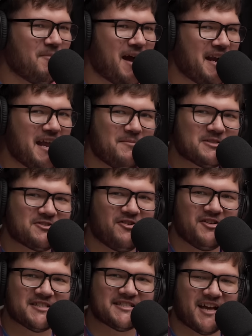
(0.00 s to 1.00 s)
My name is
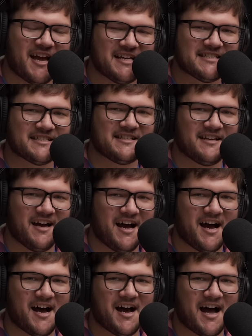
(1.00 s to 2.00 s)
Nolan Sykes.
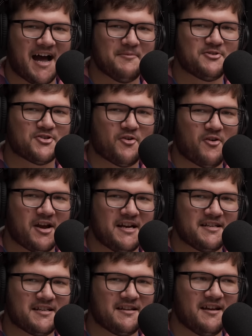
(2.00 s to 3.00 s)
I'm
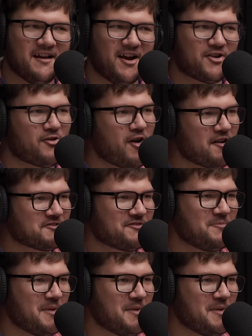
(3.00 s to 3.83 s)
joined across from